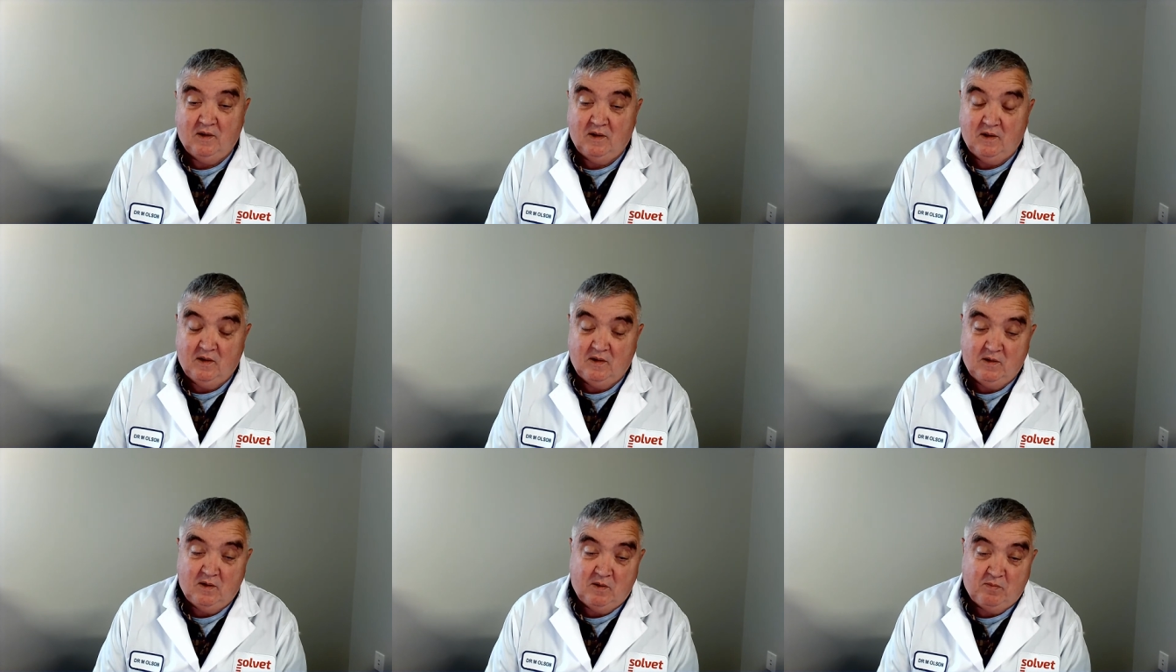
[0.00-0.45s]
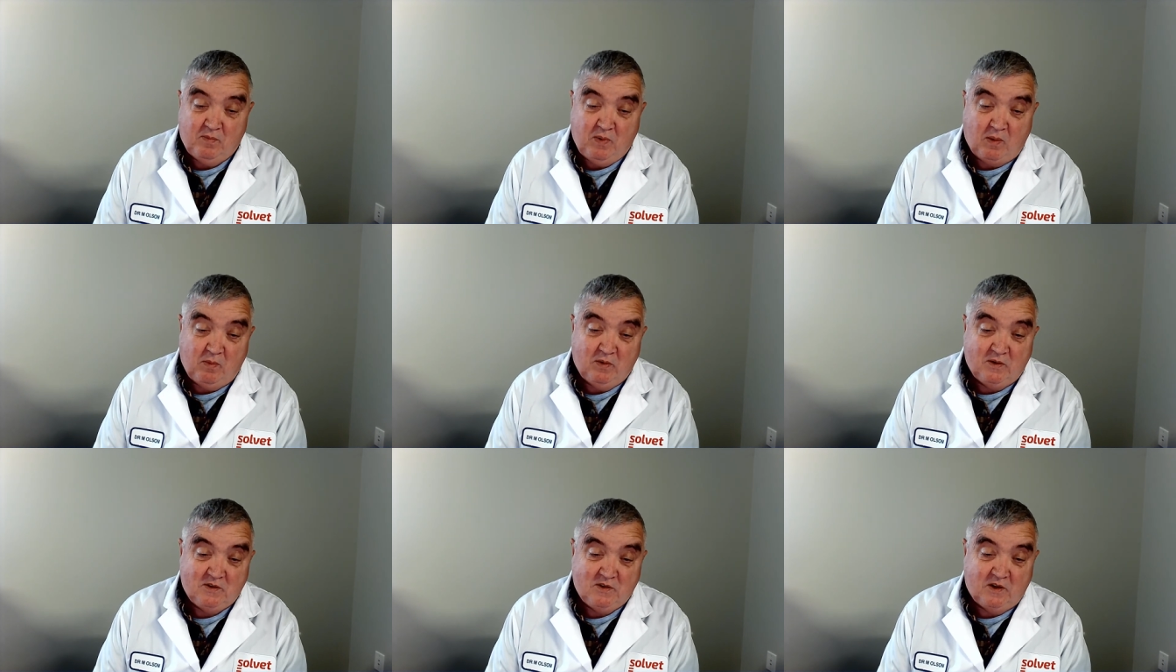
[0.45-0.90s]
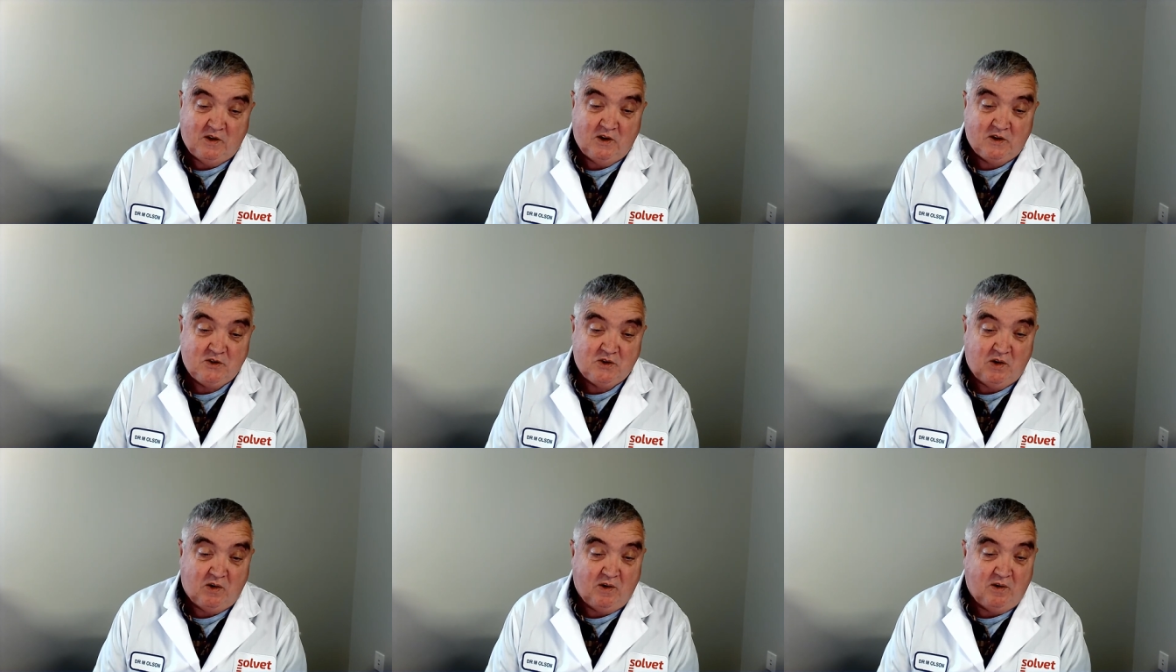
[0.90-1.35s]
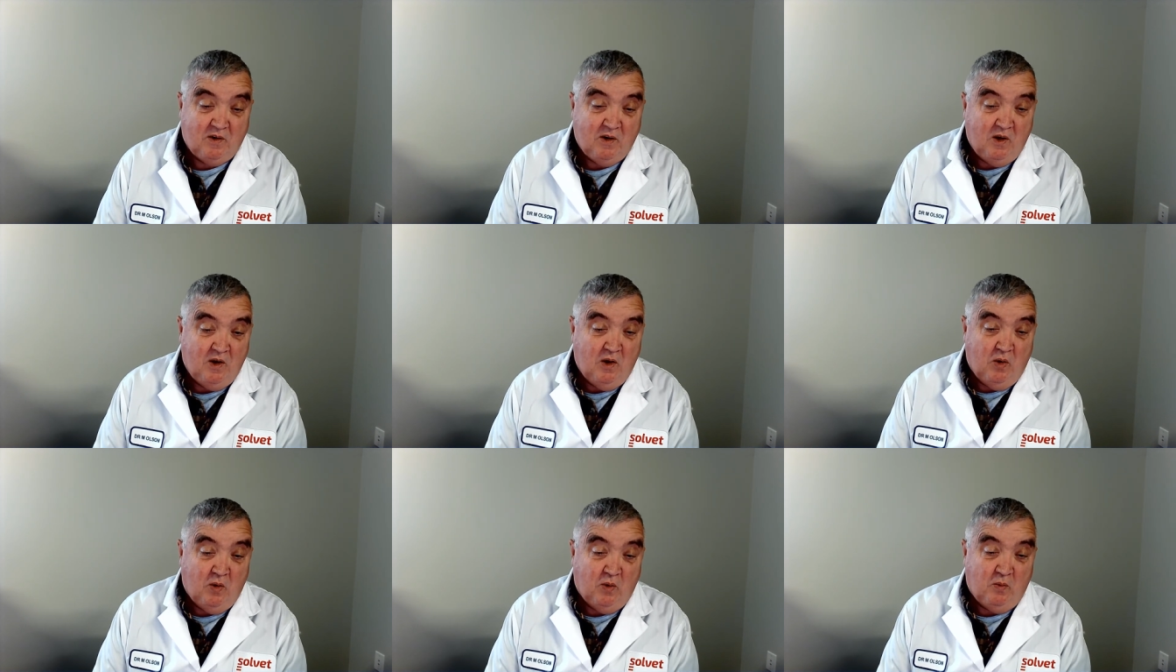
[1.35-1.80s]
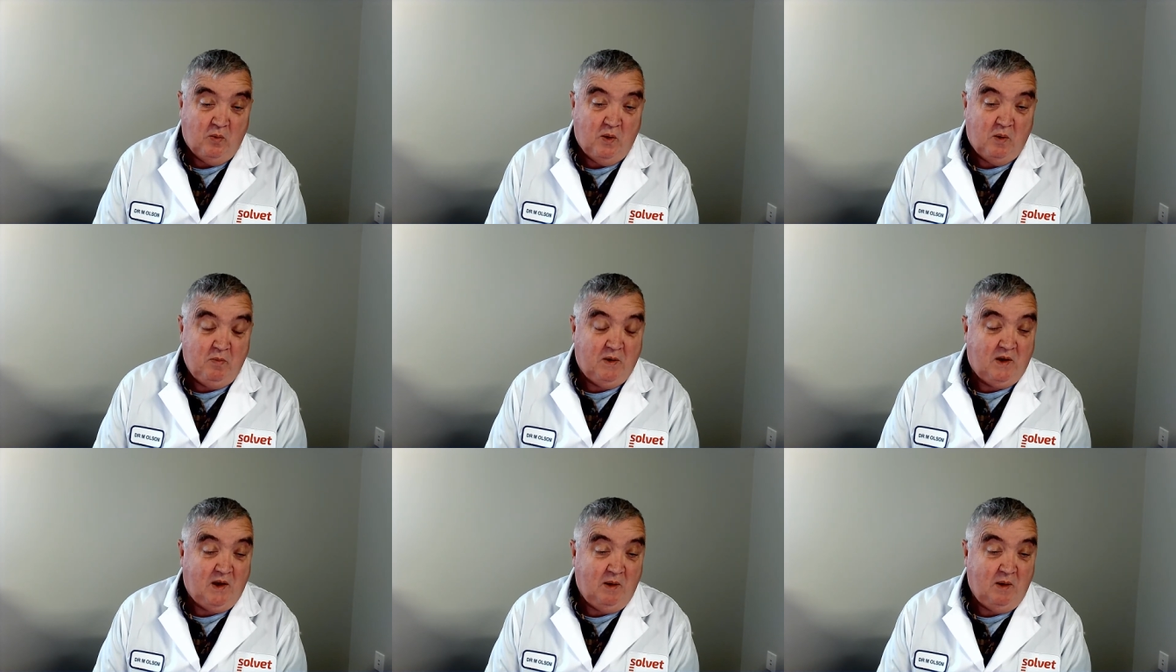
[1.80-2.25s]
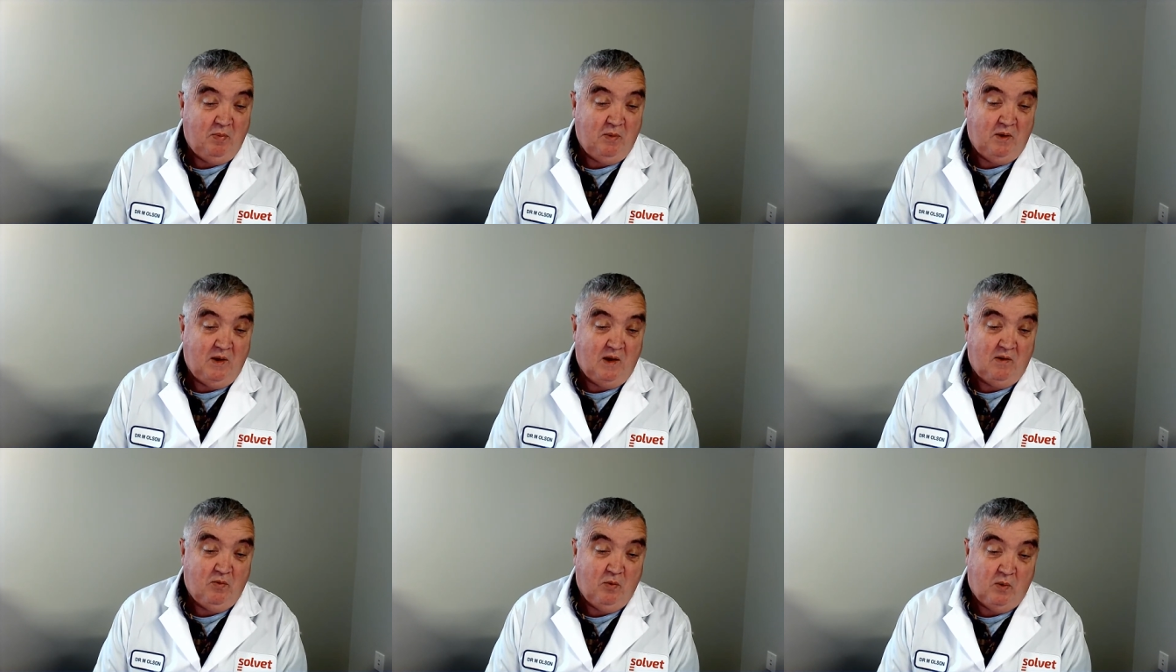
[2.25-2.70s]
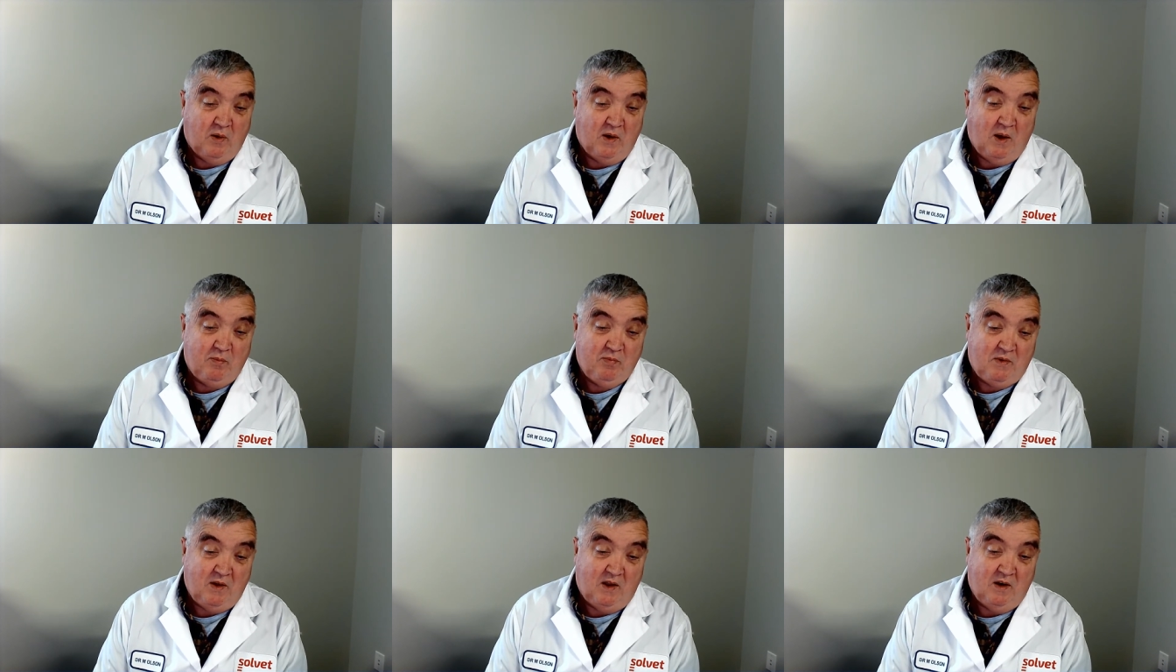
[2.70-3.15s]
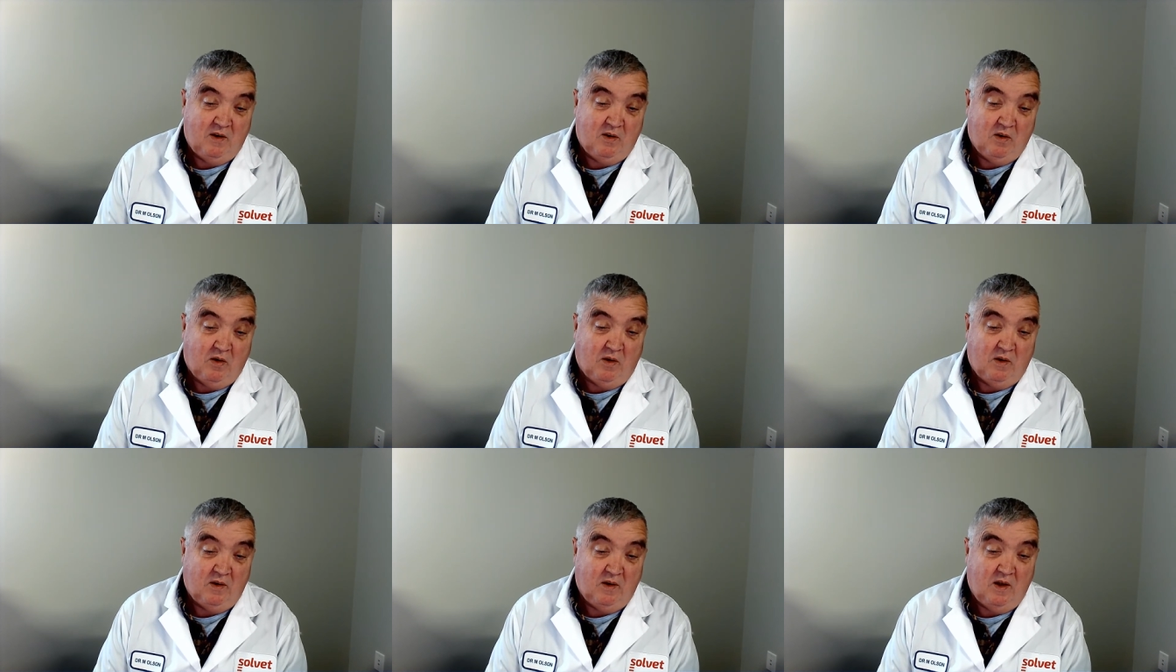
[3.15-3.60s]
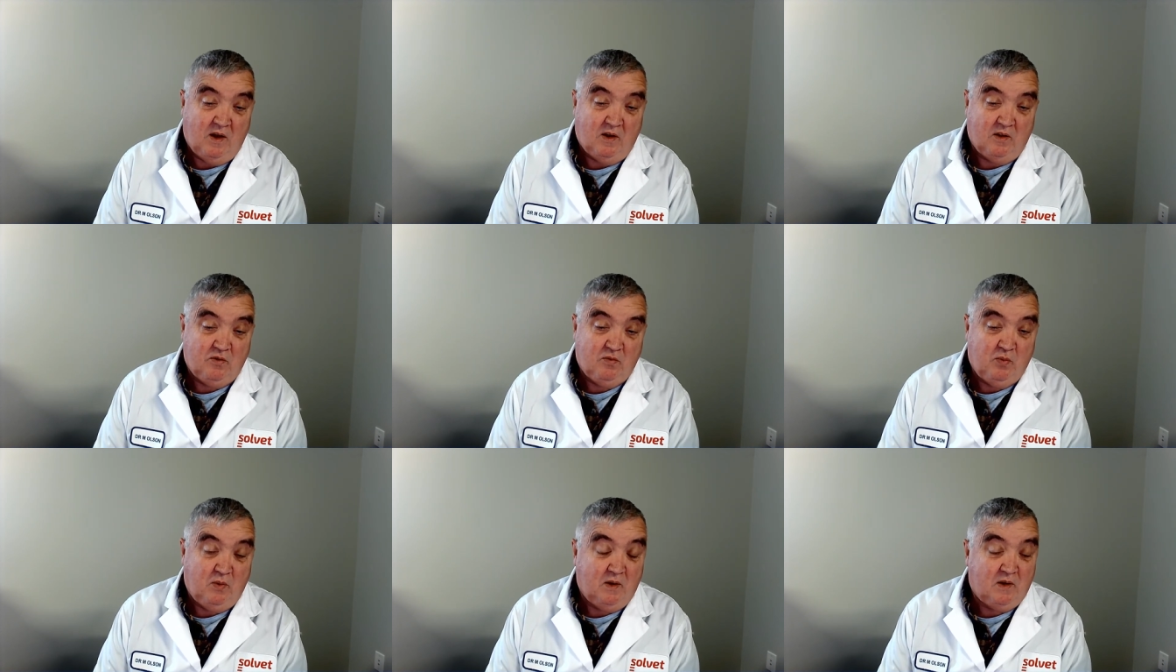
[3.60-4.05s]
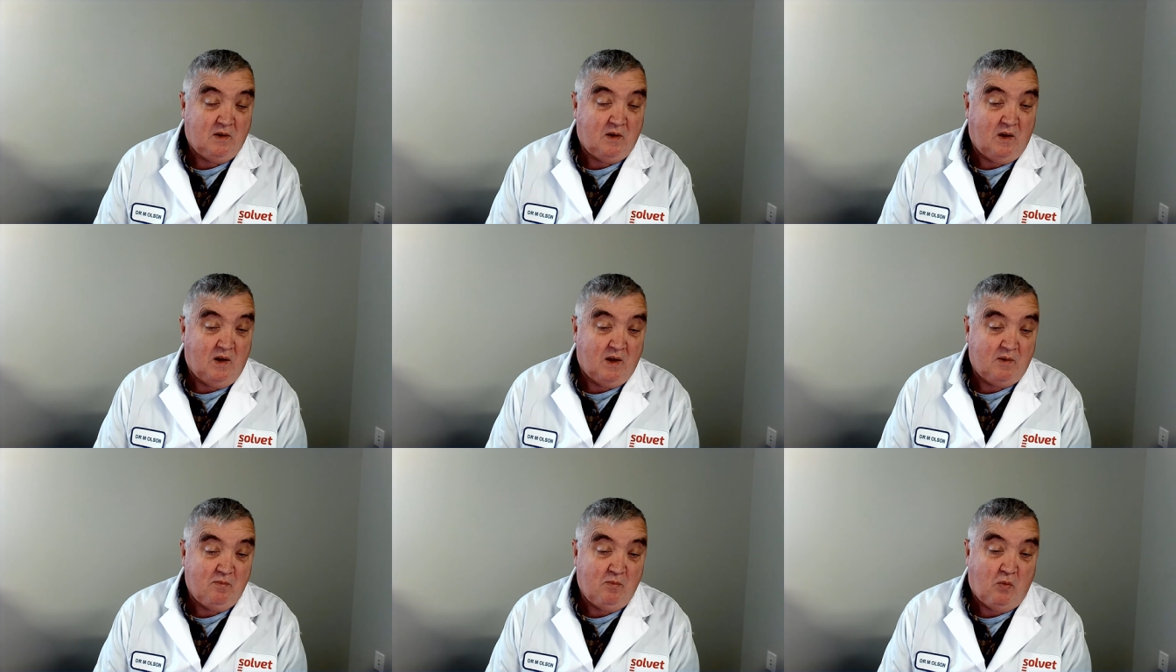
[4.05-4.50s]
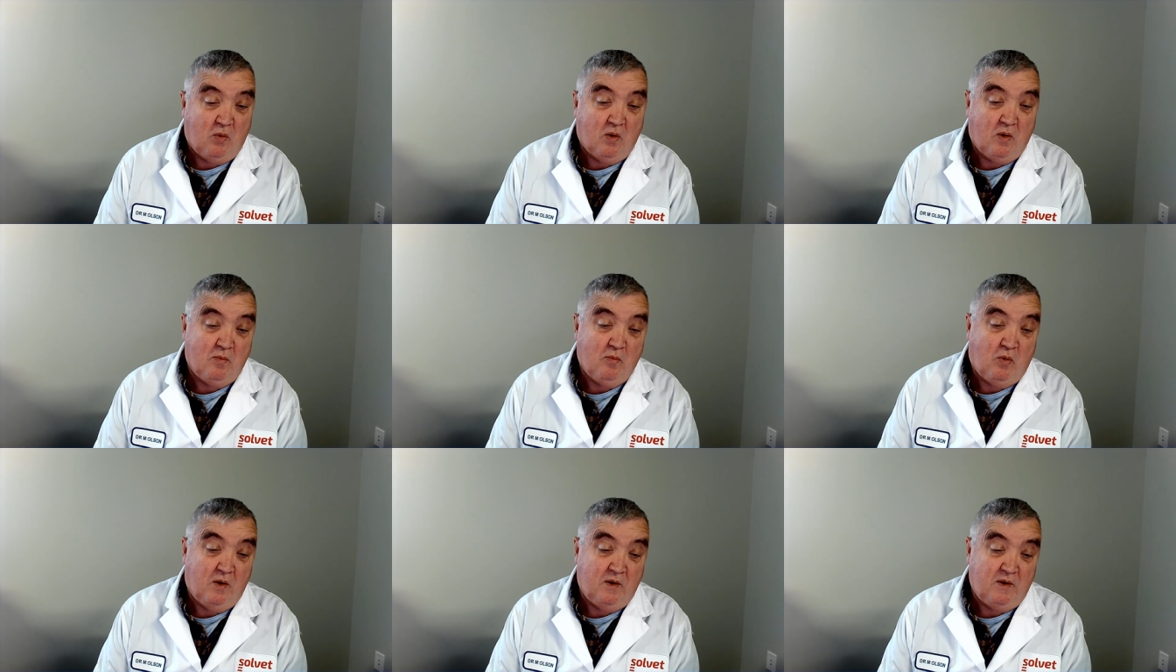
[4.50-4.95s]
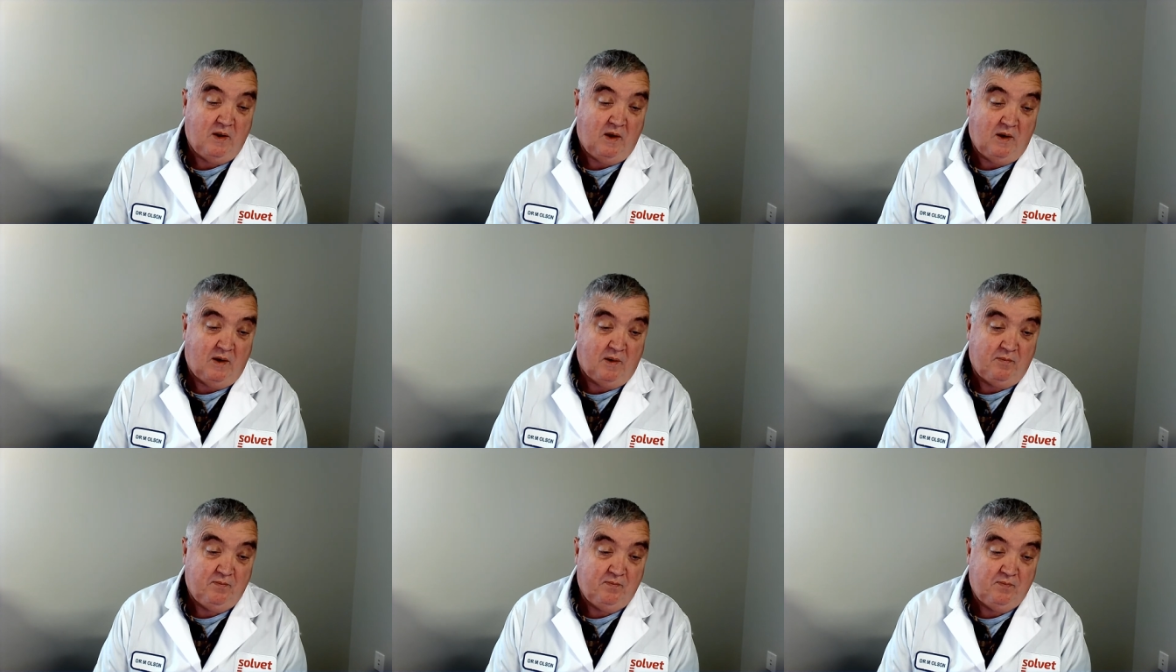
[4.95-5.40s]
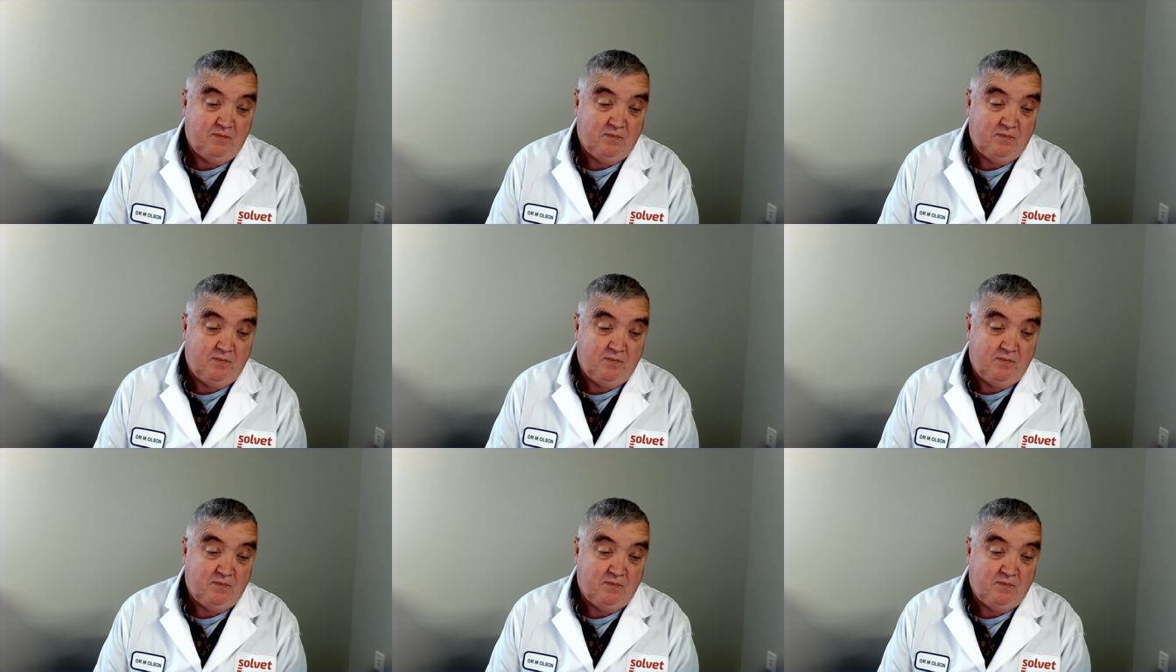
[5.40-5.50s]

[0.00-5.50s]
in the published literature, and we'll be keeping everyone updated on as we collect more and more data.